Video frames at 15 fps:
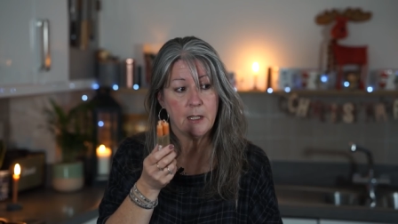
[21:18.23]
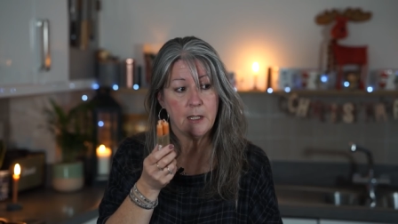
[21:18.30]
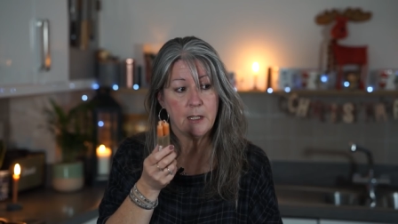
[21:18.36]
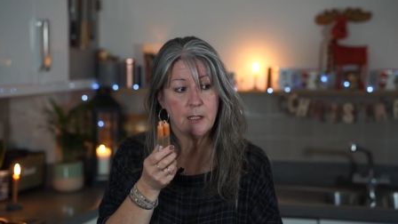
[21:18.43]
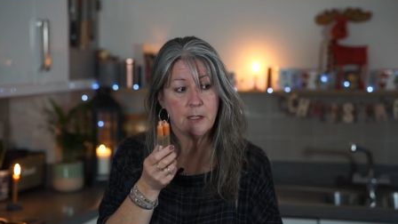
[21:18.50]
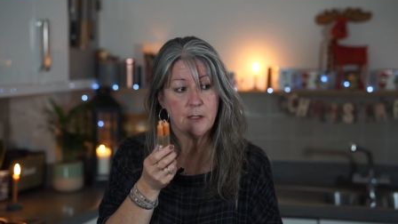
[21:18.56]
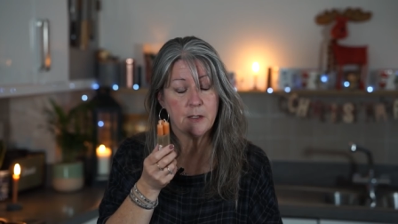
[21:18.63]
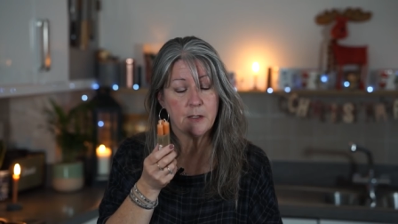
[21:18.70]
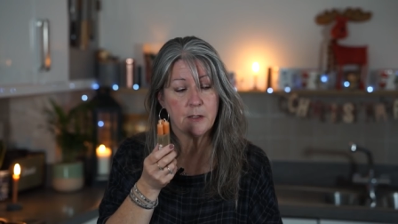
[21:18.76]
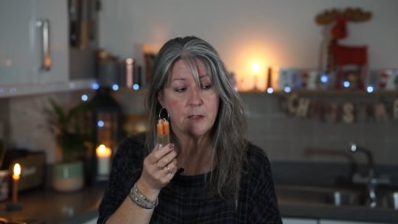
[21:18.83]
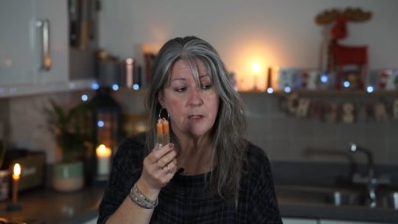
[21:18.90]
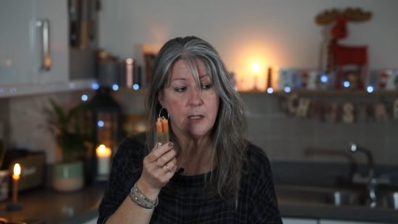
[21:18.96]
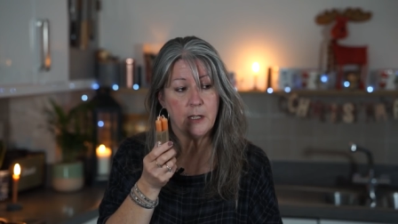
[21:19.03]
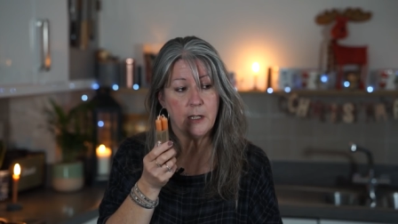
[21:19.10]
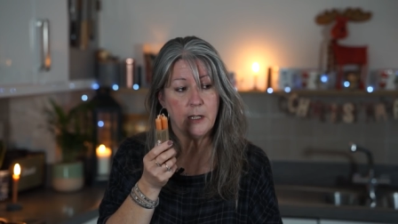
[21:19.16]
is
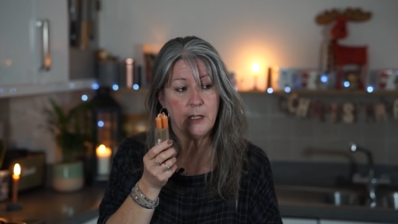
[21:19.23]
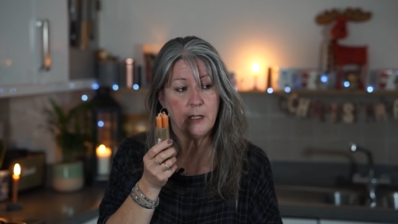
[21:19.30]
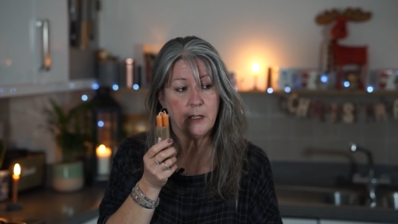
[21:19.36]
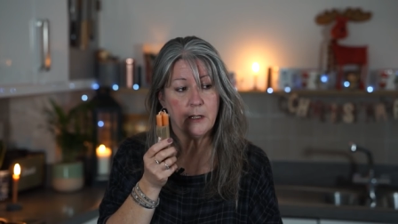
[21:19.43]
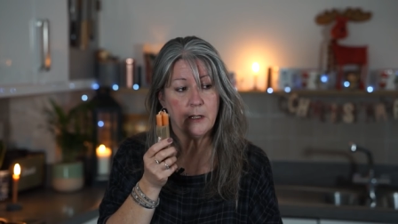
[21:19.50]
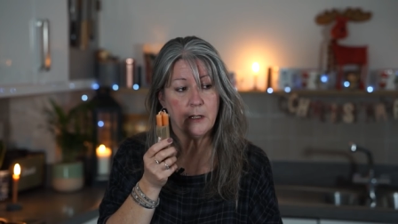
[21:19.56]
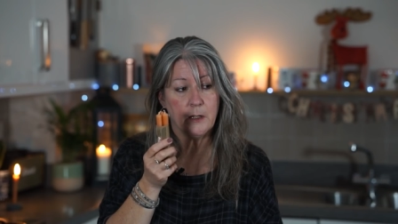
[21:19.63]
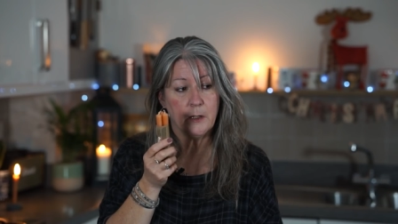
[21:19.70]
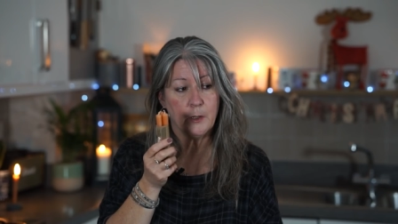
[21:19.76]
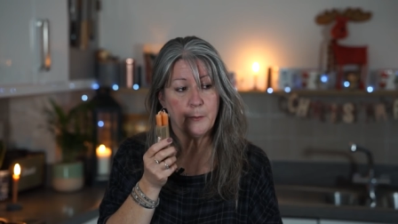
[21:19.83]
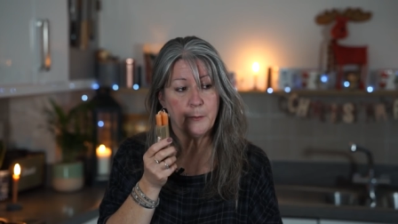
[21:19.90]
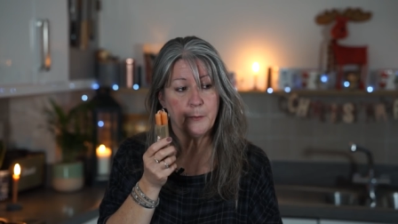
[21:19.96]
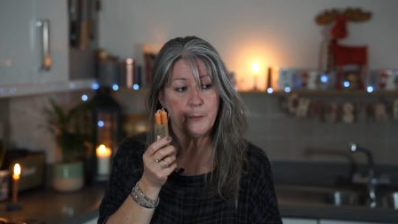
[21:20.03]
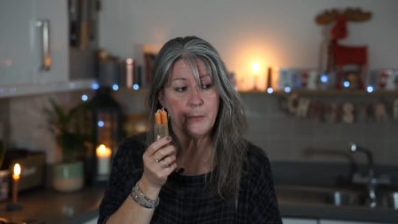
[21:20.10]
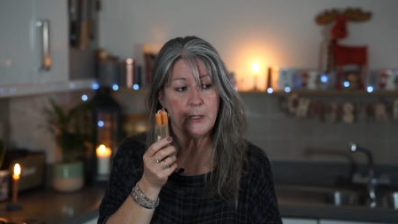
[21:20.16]
the
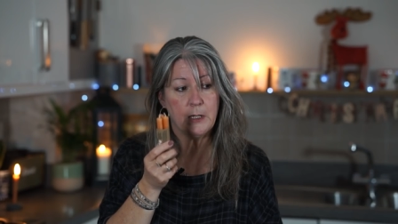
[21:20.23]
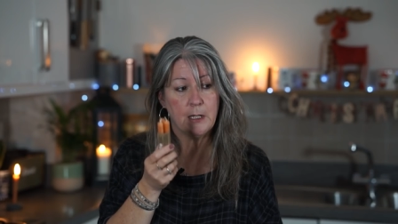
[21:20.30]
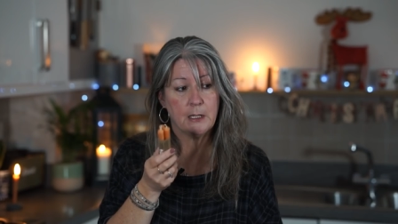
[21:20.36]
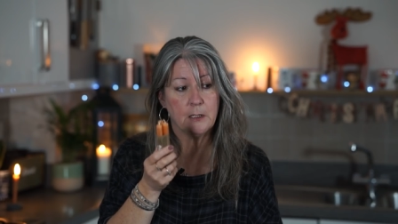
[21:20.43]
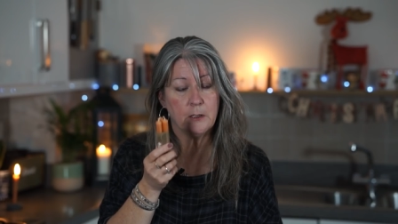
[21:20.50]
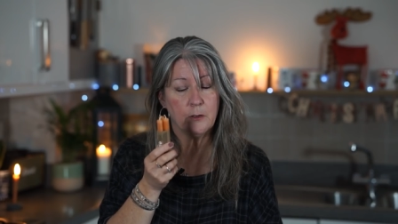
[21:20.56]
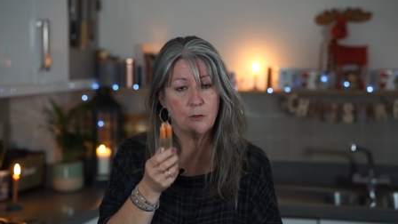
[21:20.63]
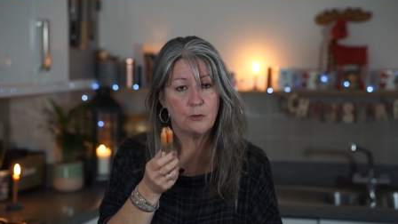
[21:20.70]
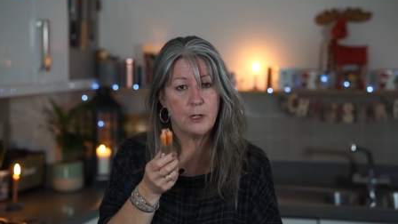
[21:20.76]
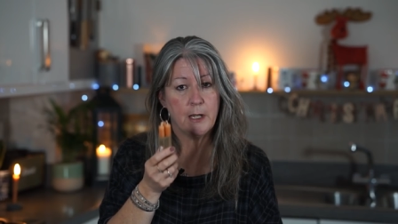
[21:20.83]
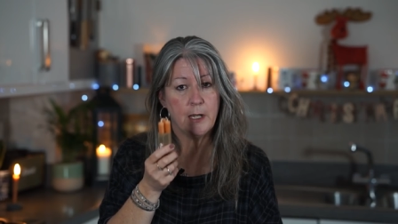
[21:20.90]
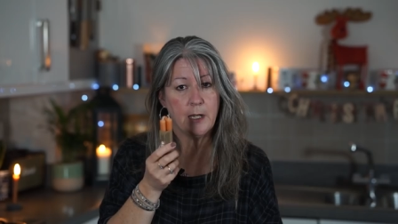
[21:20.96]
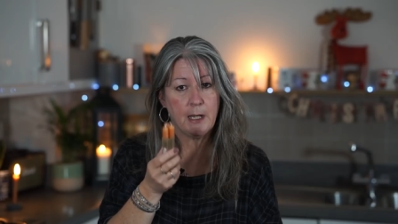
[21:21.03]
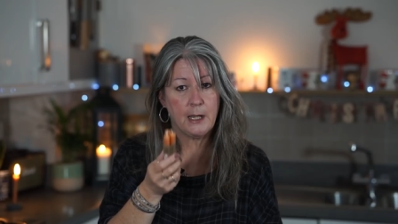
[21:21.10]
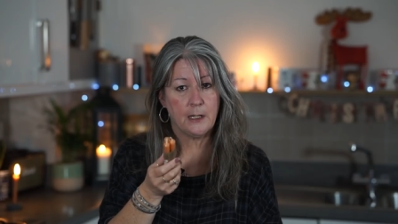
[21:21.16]
Little
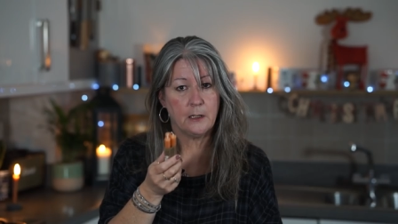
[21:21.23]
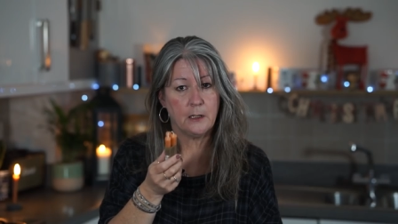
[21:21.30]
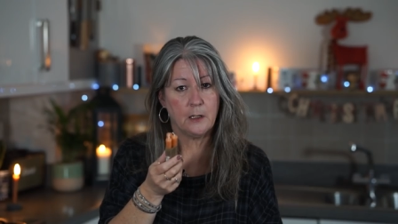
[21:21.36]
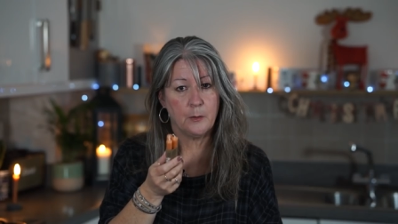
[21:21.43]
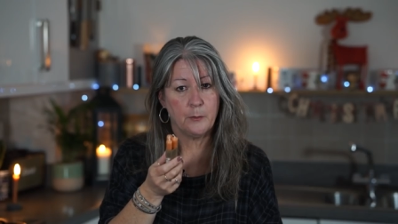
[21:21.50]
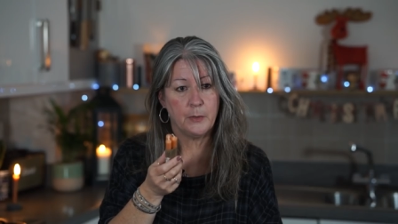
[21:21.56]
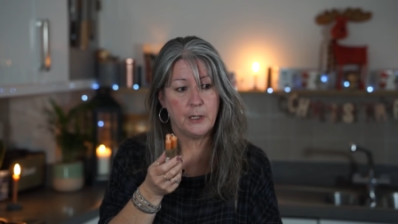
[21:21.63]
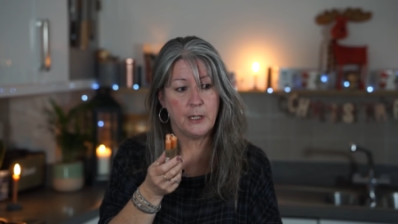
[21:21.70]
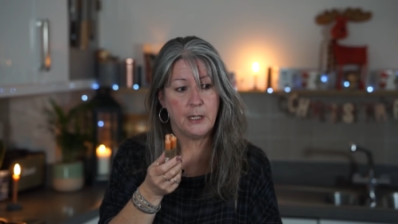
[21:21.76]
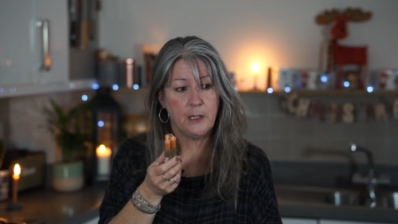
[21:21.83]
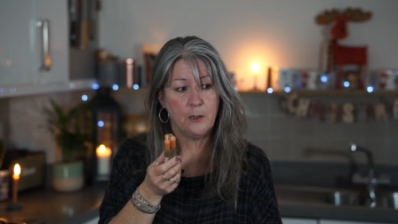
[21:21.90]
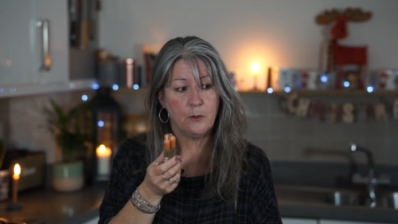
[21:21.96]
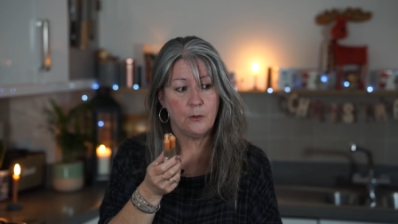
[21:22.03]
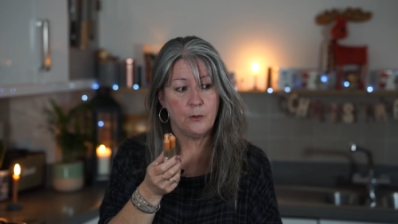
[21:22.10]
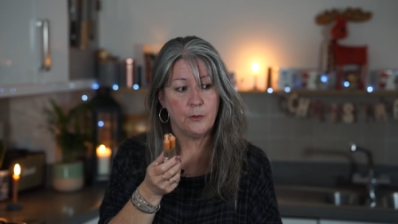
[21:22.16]
Grey Candle
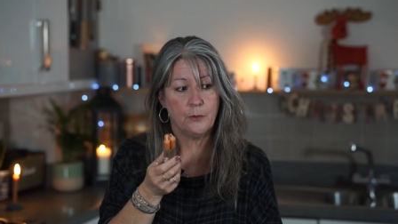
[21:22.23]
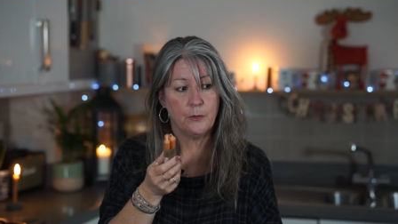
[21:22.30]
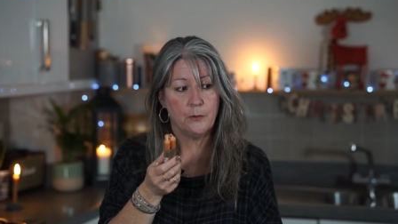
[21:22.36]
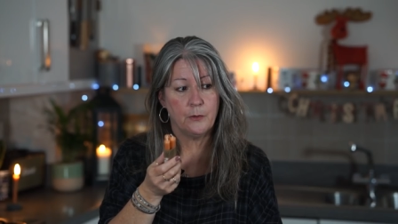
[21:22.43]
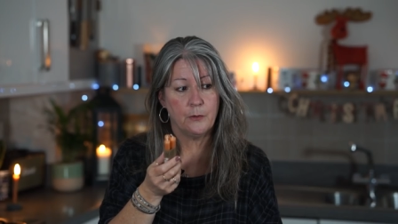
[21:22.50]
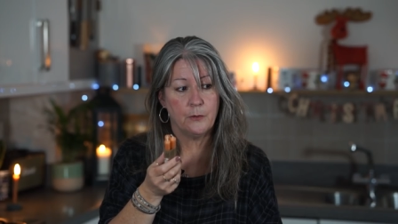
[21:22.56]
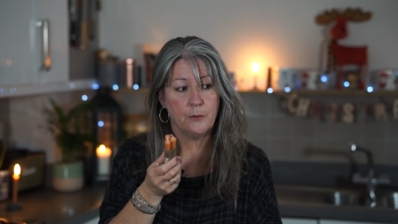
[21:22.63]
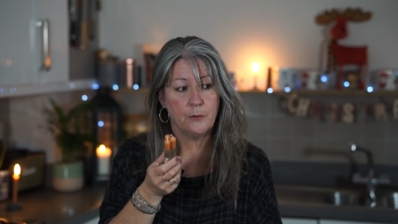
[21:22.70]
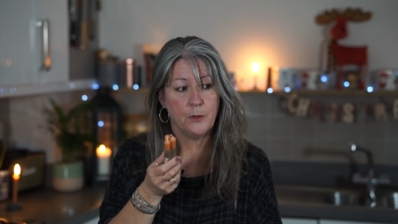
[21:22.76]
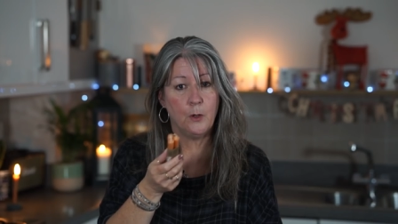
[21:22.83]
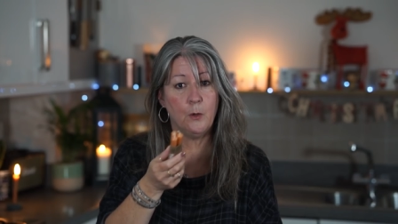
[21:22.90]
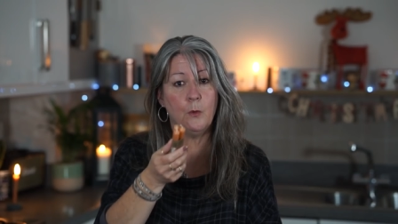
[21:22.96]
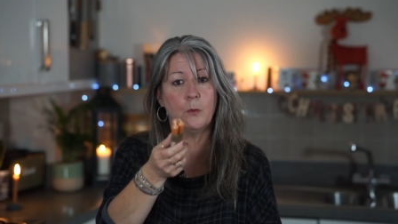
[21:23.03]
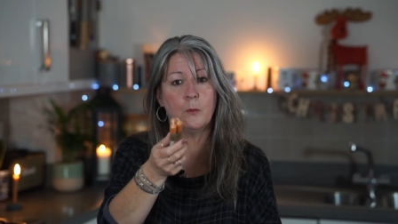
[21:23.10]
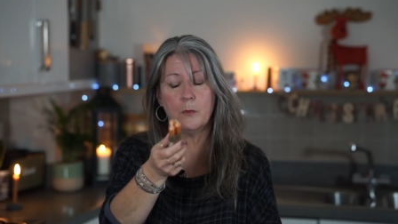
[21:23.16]
Company on
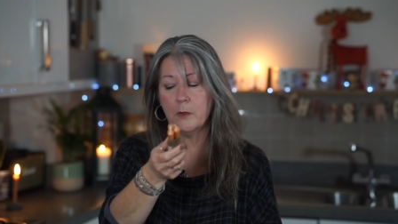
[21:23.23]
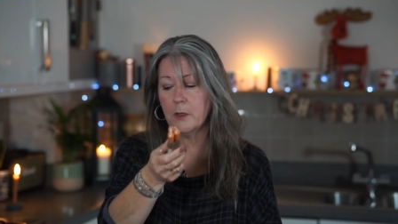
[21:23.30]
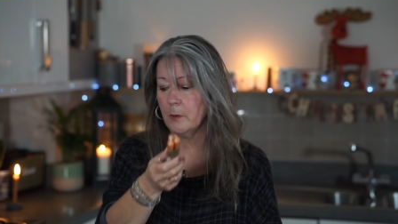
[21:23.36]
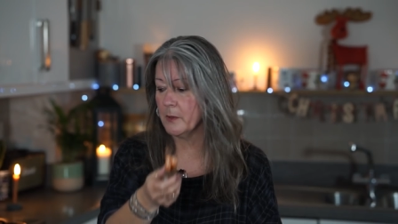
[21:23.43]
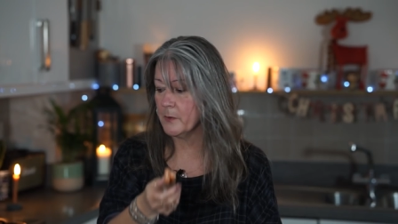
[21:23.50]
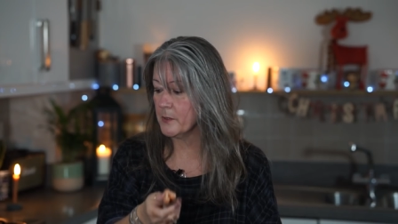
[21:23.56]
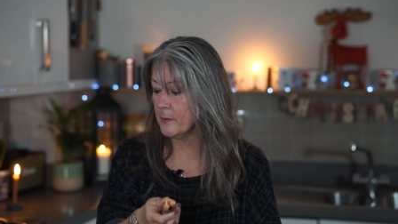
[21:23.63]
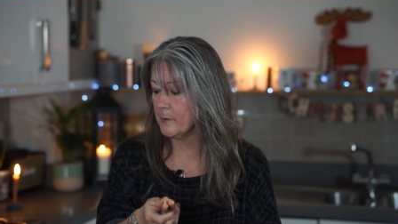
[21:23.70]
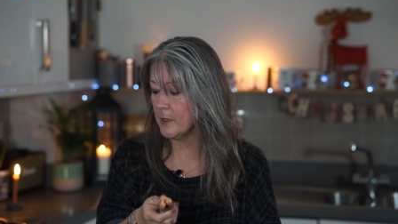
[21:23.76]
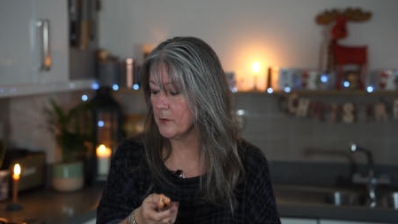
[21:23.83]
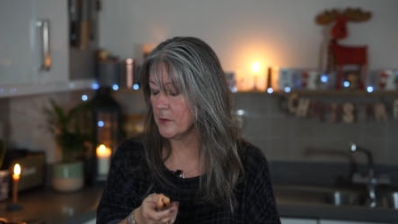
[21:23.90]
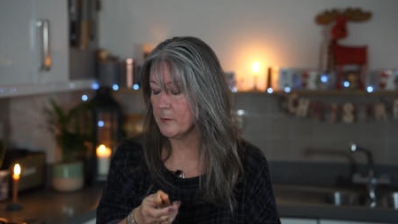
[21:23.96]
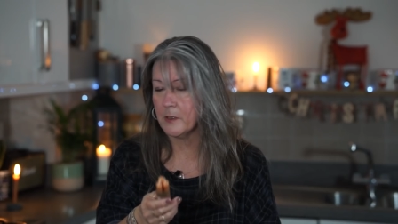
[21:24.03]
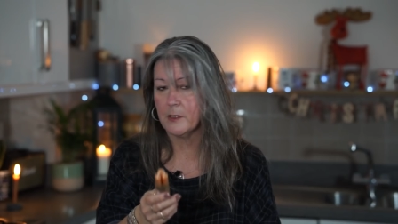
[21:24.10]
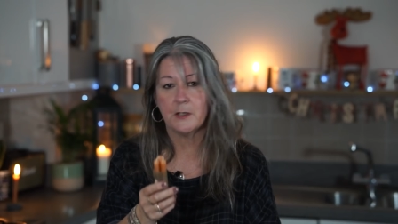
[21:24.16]

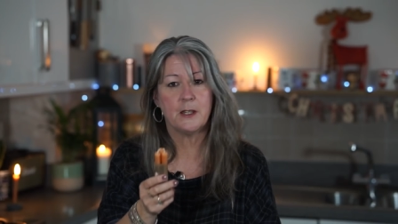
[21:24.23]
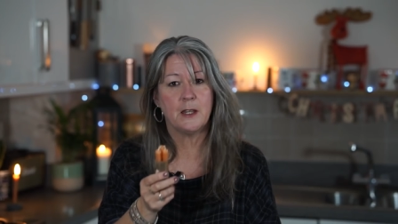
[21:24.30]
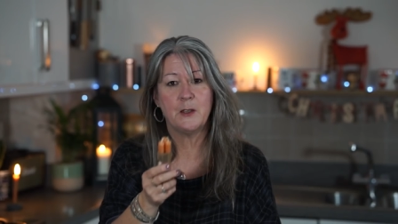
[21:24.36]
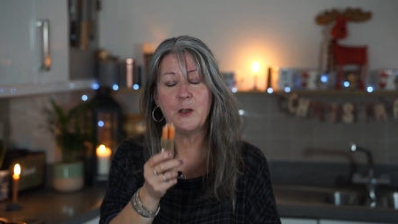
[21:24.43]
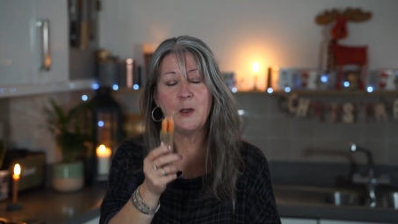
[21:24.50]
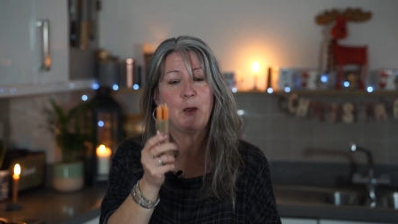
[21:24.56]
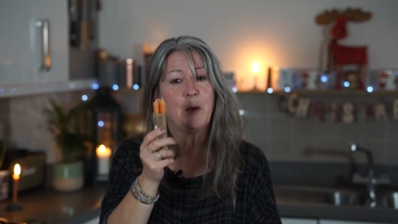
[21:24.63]
Etsy.